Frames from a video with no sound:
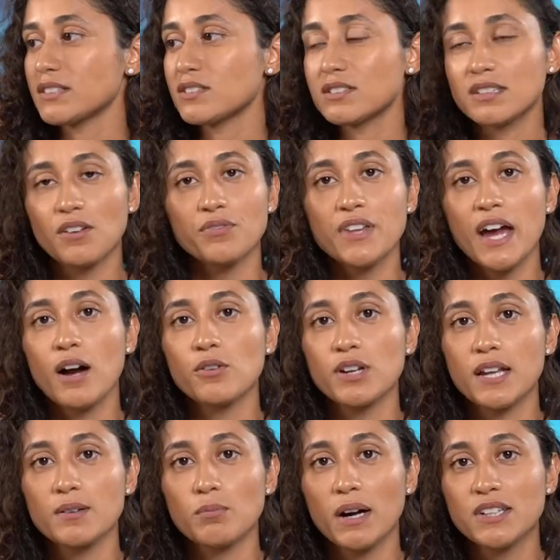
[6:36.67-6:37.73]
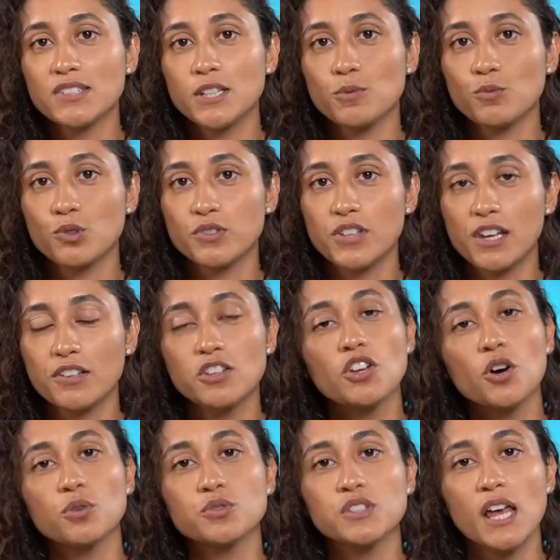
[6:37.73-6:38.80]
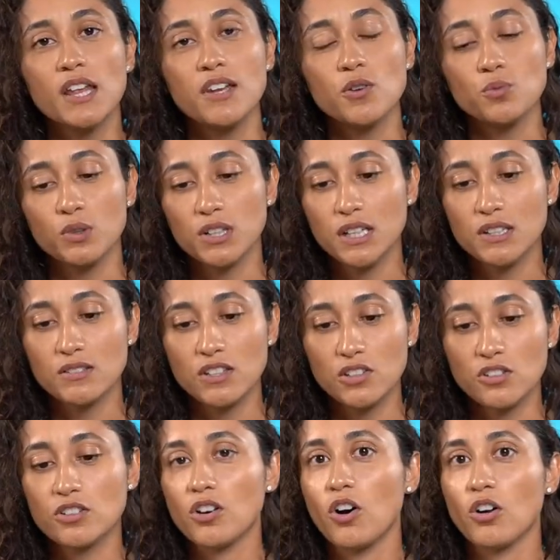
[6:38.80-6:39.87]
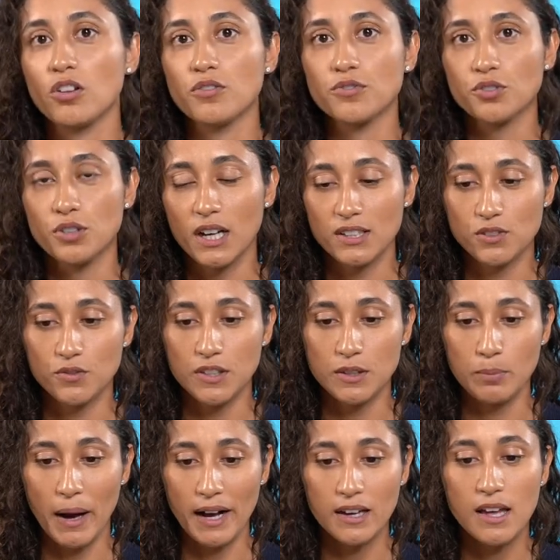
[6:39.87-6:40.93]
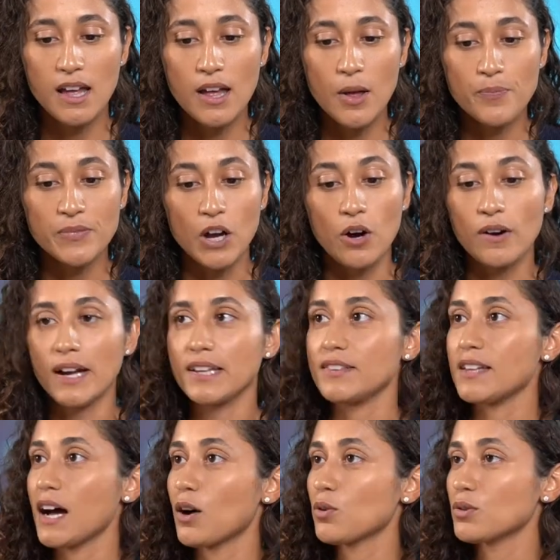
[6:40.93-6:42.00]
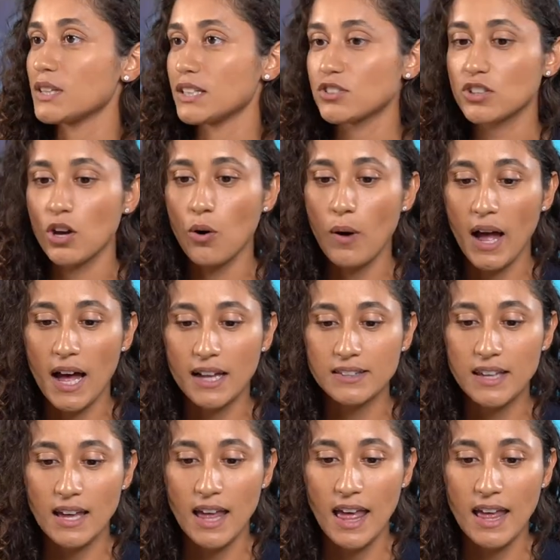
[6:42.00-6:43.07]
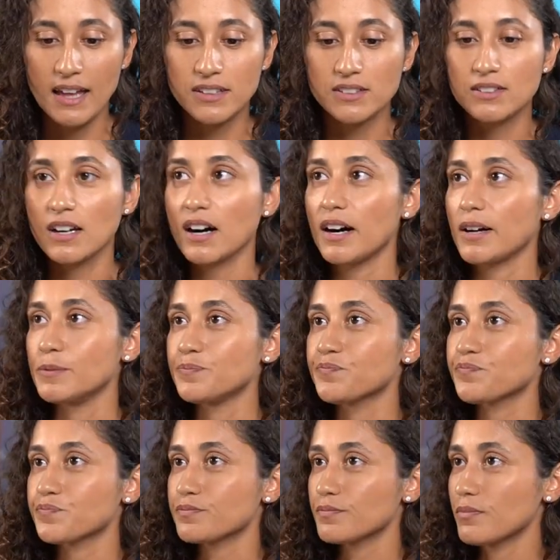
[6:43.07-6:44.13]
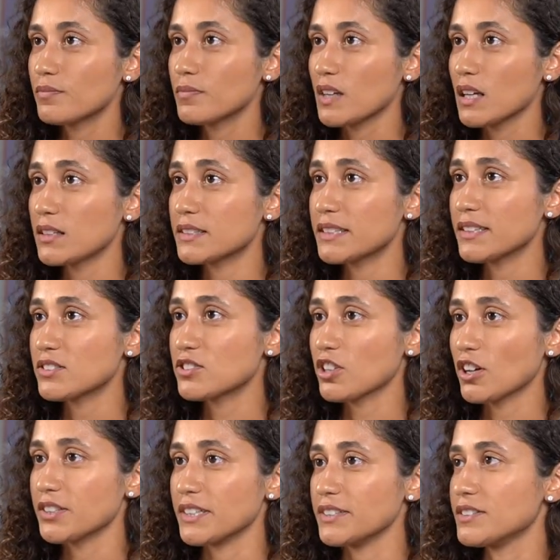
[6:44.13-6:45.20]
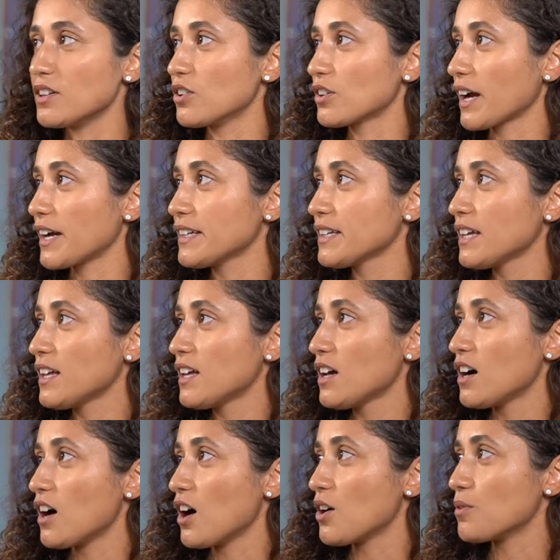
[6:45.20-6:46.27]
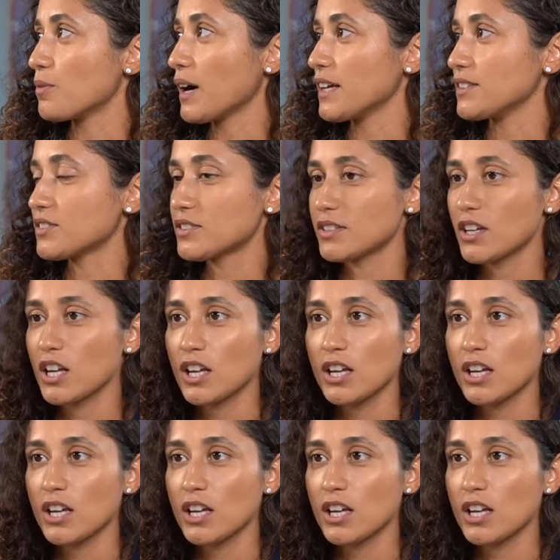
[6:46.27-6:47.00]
stuff down, and my team will take notes, and then we'll consider all of you guys' feedback. All right, now let's go ahead and get started. Okay, all right,